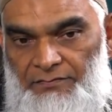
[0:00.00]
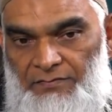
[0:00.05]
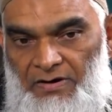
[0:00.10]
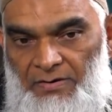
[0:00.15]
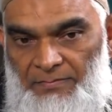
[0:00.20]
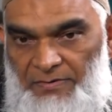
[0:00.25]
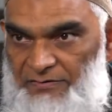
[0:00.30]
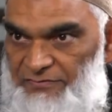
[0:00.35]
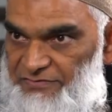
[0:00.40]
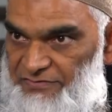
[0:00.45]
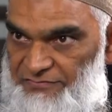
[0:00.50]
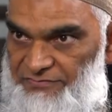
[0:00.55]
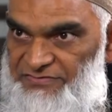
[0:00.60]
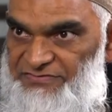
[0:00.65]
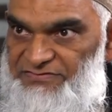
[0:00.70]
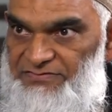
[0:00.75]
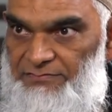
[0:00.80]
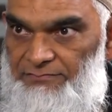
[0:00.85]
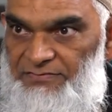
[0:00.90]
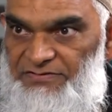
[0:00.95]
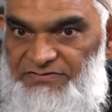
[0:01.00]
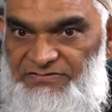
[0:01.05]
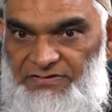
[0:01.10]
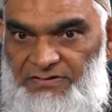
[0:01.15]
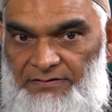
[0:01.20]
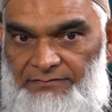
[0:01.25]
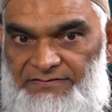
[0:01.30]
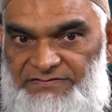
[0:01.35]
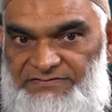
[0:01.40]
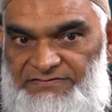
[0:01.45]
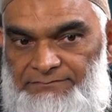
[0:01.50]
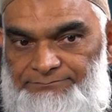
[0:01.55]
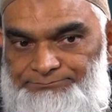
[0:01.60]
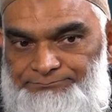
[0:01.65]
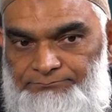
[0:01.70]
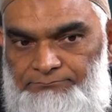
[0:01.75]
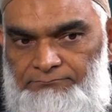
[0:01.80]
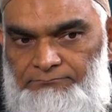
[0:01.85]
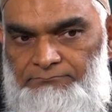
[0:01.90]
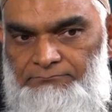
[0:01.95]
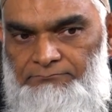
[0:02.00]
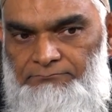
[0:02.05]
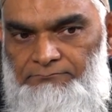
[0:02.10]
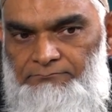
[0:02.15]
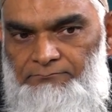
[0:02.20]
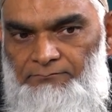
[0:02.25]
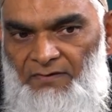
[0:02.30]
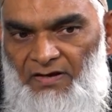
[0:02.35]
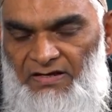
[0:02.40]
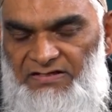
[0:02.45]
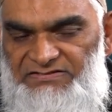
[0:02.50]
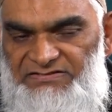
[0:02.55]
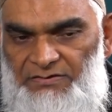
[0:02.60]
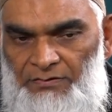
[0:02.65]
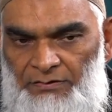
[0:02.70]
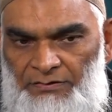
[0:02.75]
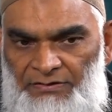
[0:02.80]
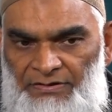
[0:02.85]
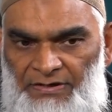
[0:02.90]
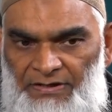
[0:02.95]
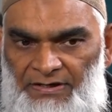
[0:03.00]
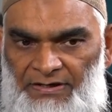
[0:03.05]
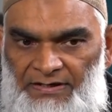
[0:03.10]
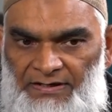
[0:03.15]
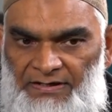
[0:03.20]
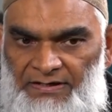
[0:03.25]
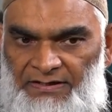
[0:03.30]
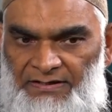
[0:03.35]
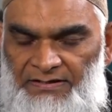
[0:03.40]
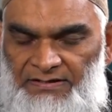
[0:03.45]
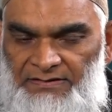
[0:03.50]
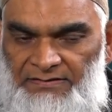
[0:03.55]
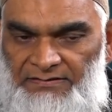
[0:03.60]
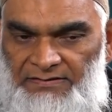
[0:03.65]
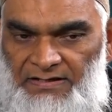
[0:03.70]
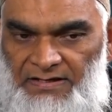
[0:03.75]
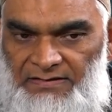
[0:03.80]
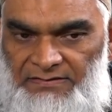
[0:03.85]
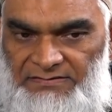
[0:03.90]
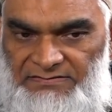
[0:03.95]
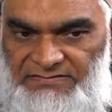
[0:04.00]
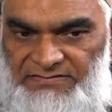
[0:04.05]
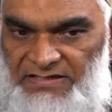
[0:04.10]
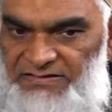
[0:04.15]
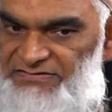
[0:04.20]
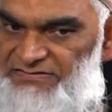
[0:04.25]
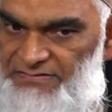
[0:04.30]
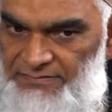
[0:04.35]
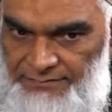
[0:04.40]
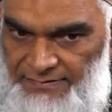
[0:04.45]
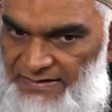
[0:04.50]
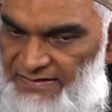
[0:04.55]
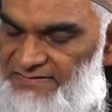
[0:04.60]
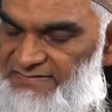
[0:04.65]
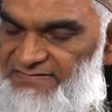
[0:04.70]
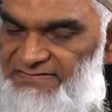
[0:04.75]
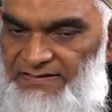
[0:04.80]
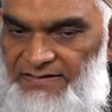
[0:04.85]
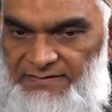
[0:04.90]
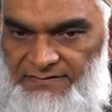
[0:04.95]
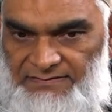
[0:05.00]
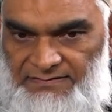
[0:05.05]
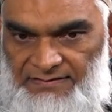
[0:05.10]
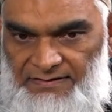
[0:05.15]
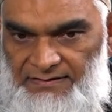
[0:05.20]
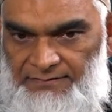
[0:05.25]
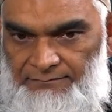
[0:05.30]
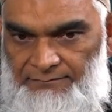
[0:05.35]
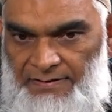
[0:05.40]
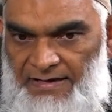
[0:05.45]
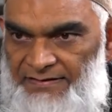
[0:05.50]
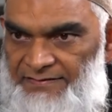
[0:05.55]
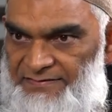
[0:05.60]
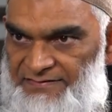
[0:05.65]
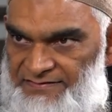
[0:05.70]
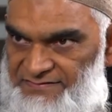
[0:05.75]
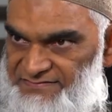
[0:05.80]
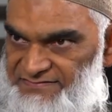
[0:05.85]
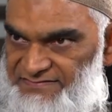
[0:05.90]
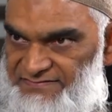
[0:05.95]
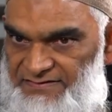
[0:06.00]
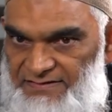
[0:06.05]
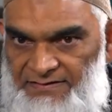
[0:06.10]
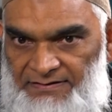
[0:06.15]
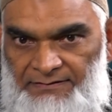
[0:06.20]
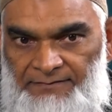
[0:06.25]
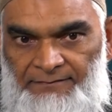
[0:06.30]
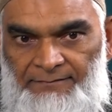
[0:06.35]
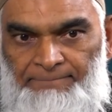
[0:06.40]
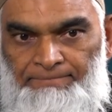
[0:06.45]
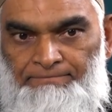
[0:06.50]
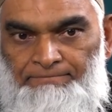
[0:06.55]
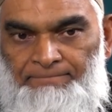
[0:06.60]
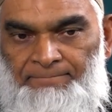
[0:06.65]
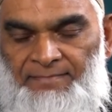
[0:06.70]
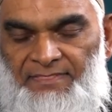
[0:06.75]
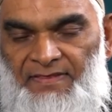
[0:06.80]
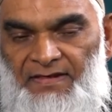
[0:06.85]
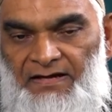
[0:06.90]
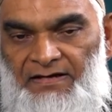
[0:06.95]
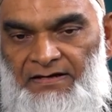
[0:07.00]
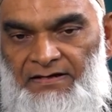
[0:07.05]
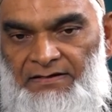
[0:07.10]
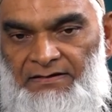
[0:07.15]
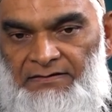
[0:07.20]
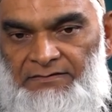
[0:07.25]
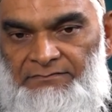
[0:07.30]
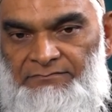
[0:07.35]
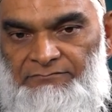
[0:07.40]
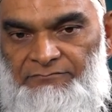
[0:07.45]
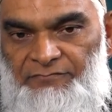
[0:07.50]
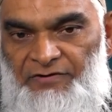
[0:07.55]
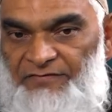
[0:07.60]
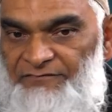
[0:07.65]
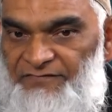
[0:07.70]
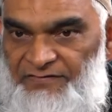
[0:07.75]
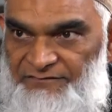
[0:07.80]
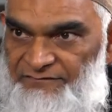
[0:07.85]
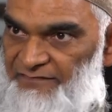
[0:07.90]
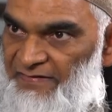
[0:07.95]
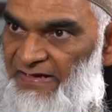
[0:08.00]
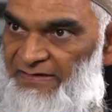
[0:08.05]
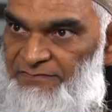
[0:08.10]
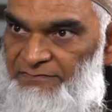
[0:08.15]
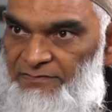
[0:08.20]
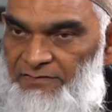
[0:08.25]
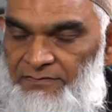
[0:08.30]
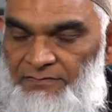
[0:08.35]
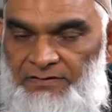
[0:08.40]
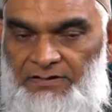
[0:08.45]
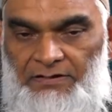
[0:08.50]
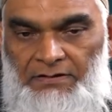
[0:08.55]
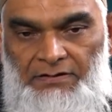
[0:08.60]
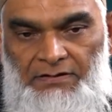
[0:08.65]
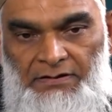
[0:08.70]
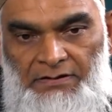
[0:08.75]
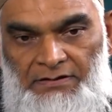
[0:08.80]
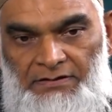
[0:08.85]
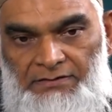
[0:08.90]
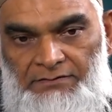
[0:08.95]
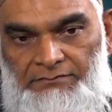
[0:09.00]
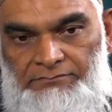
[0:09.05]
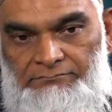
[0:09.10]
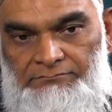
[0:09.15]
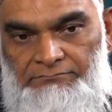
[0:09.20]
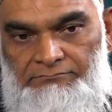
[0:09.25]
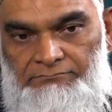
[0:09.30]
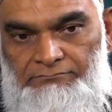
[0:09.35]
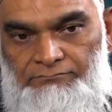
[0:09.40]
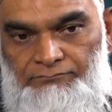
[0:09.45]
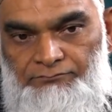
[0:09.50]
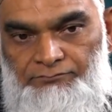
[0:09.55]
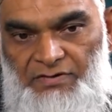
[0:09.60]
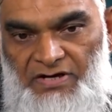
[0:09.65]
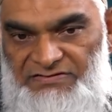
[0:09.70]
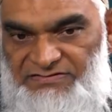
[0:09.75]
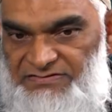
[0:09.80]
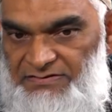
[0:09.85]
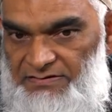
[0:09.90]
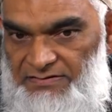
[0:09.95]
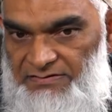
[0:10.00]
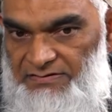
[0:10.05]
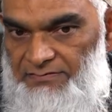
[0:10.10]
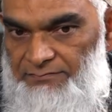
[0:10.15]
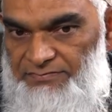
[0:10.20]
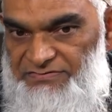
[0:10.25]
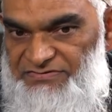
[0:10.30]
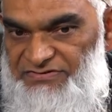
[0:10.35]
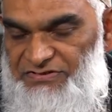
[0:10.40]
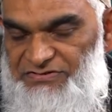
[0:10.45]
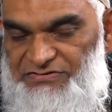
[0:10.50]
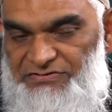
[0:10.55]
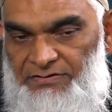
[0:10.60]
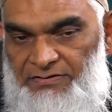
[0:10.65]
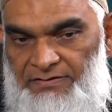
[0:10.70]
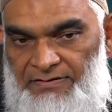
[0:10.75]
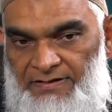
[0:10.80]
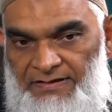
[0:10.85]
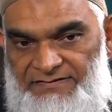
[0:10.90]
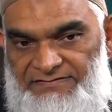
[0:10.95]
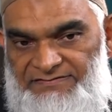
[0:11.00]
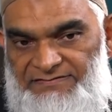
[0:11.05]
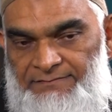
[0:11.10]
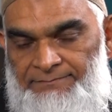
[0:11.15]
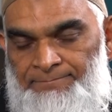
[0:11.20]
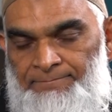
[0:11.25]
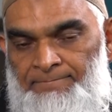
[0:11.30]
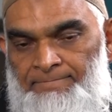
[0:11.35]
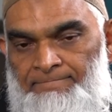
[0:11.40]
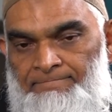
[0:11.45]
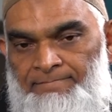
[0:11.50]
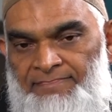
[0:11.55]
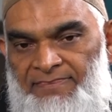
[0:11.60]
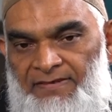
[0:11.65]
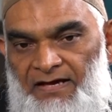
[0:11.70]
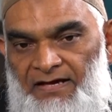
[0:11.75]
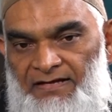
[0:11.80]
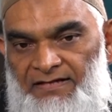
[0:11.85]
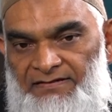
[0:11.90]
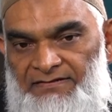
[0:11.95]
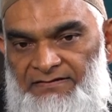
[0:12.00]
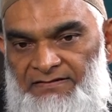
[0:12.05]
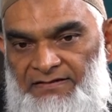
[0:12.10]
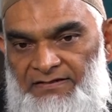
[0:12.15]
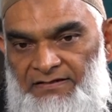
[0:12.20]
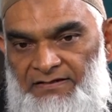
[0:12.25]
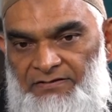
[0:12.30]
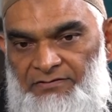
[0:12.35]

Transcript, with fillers: among the Christian missionaries. So in, in such debates and in writings, um, uh, Reverend Pfander um, posited the position that uh, the